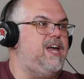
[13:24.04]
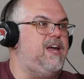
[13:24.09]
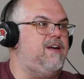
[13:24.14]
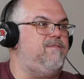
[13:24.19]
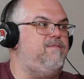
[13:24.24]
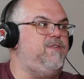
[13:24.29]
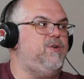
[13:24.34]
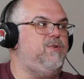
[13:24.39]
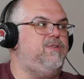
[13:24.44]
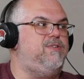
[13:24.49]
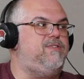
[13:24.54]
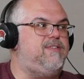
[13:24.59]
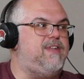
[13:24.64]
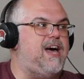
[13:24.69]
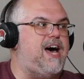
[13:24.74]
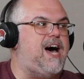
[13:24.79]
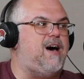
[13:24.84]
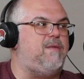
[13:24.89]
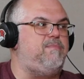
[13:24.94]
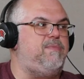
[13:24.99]
If you
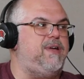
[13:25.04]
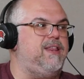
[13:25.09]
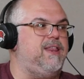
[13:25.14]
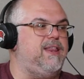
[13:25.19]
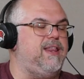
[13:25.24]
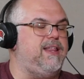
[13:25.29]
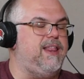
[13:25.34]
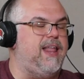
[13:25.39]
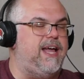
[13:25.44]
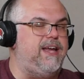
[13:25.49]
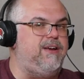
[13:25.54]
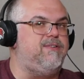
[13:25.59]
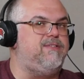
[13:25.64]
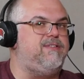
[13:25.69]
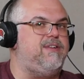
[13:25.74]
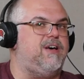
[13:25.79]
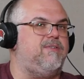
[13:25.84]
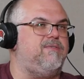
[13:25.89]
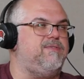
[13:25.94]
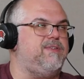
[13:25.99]
stop and let
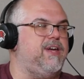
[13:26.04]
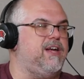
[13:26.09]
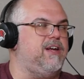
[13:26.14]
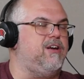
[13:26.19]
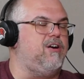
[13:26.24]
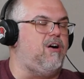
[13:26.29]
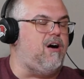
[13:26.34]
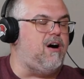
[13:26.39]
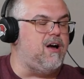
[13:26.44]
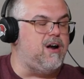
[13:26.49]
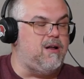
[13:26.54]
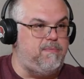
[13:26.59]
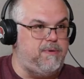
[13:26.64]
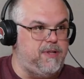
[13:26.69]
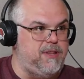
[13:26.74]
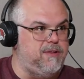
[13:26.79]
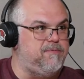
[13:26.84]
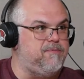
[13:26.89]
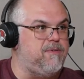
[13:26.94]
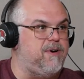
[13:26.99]
yourself get caught up in
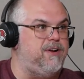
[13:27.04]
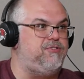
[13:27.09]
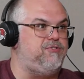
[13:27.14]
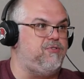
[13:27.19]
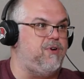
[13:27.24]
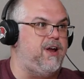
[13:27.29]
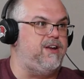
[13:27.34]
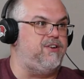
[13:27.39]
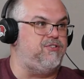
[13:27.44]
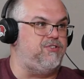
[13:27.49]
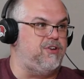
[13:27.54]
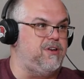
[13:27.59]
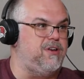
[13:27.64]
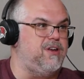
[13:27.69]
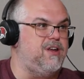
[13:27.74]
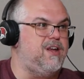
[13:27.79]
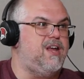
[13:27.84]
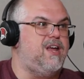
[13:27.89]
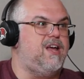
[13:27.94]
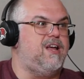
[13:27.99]
the frustration,
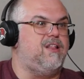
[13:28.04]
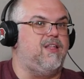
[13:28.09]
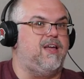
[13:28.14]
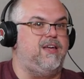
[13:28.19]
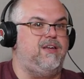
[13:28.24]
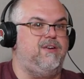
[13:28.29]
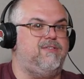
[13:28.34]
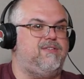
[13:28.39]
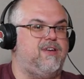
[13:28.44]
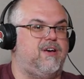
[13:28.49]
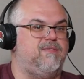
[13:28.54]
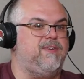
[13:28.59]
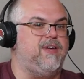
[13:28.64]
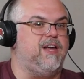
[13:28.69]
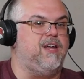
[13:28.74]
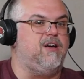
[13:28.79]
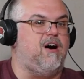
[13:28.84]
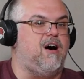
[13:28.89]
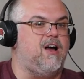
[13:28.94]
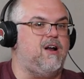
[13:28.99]
let yourself get
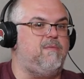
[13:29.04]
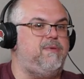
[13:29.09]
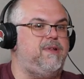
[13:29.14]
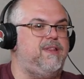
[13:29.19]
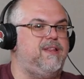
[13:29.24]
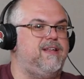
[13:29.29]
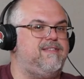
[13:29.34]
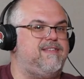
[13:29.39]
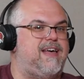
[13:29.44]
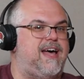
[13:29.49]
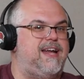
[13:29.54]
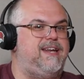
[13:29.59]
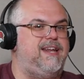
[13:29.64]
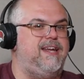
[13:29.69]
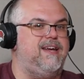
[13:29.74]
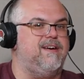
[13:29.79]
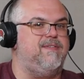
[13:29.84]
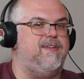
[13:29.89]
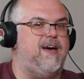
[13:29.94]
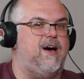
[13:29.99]
caught up in this
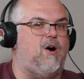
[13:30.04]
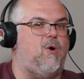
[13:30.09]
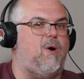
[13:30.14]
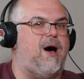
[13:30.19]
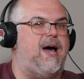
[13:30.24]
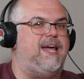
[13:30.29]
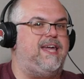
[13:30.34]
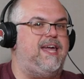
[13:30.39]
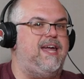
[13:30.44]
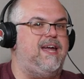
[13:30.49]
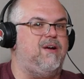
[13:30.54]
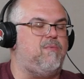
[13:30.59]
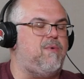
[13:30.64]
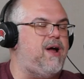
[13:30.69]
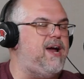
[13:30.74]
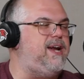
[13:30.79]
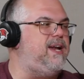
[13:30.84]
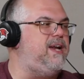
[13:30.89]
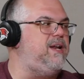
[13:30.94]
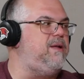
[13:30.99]
idea that, oh, I can't
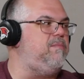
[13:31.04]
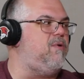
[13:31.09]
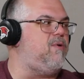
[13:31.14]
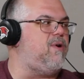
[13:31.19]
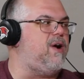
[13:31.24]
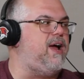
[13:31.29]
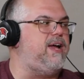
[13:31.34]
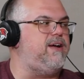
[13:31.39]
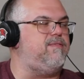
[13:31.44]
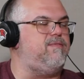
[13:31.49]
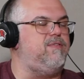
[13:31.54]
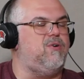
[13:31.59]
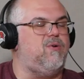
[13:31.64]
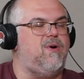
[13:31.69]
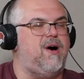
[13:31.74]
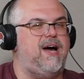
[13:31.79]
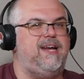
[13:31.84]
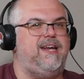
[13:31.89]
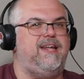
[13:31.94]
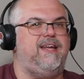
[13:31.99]
write anymore, I have no
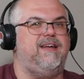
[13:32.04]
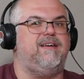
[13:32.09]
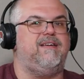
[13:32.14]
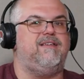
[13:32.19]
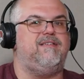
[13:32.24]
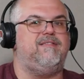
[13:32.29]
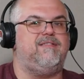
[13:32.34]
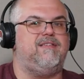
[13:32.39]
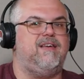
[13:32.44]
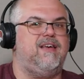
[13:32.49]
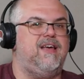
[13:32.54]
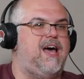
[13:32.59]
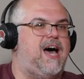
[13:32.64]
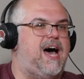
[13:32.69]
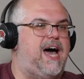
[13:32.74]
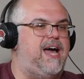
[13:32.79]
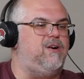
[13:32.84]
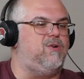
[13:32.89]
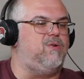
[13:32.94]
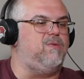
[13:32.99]
ideas,
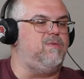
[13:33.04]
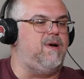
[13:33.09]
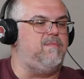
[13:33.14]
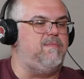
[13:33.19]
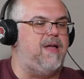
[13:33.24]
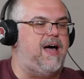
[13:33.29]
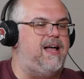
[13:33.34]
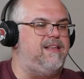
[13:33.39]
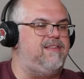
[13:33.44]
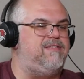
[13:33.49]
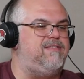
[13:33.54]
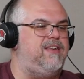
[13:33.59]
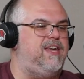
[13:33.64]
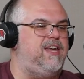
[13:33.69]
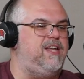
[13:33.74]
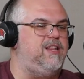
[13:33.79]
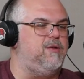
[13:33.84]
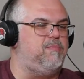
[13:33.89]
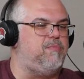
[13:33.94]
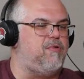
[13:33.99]
I'm not
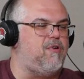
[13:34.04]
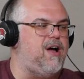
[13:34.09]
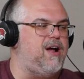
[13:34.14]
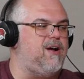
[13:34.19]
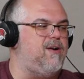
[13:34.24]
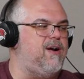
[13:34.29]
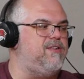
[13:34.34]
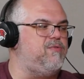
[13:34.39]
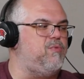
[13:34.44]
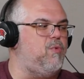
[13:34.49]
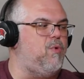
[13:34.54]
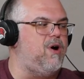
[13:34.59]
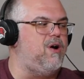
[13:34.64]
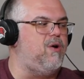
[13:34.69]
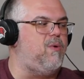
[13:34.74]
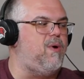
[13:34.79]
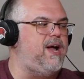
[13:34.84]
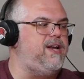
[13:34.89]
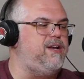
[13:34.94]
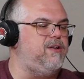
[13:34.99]
seeing the progress, what
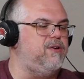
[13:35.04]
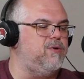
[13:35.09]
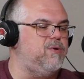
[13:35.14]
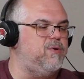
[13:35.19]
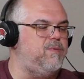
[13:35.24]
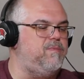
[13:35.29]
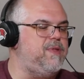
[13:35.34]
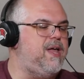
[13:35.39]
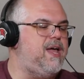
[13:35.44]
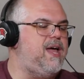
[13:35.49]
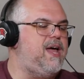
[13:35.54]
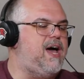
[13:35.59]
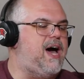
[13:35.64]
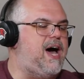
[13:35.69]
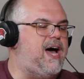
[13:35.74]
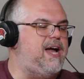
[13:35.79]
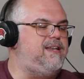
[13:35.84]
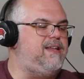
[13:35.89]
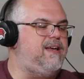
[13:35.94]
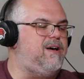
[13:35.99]
do?
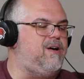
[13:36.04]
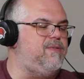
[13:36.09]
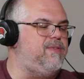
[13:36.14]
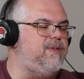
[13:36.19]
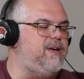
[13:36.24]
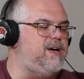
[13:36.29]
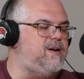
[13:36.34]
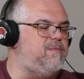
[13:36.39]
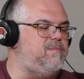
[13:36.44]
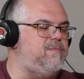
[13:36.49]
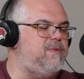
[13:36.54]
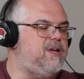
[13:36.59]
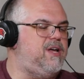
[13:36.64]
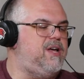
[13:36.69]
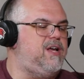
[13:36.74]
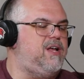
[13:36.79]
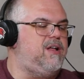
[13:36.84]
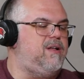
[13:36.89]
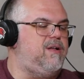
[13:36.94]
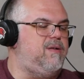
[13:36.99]
I tell them,
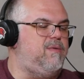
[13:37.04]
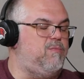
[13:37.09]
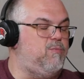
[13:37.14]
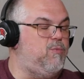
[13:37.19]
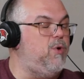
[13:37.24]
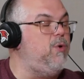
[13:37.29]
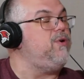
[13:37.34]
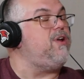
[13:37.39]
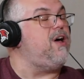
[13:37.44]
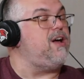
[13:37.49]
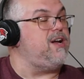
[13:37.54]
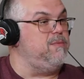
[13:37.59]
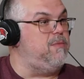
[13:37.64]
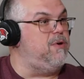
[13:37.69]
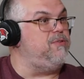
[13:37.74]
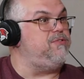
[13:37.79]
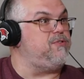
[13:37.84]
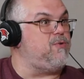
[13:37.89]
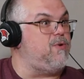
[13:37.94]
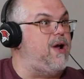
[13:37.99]
we were talking
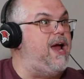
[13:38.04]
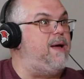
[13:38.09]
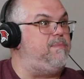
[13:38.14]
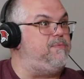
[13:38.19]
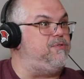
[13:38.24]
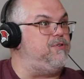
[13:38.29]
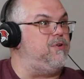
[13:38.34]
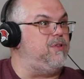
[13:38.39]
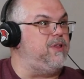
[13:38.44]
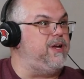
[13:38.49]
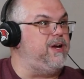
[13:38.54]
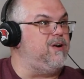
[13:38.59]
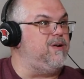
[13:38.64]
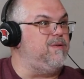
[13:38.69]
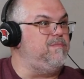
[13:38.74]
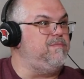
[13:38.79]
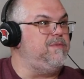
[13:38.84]
about scraps earlier.